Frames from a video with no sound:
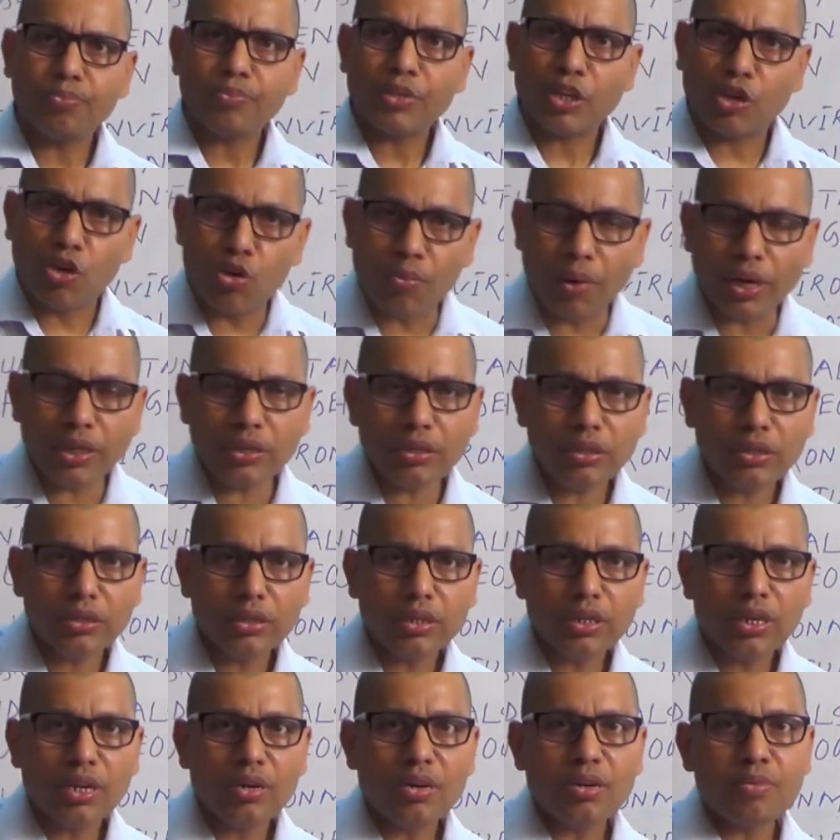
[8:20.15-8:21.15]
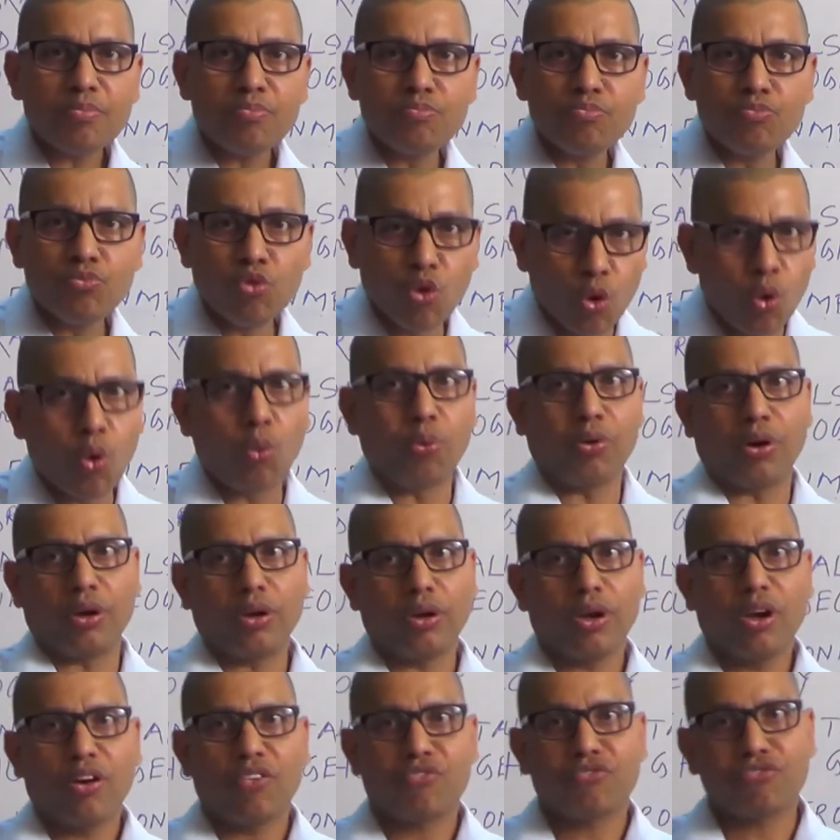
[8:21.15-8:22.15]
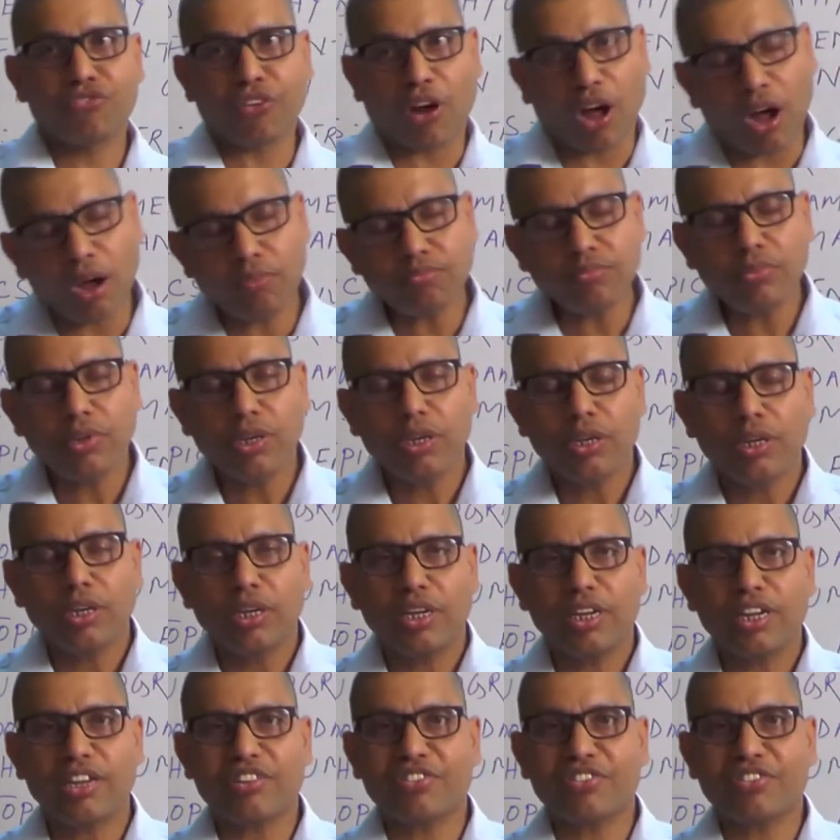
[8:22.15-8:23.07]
human move from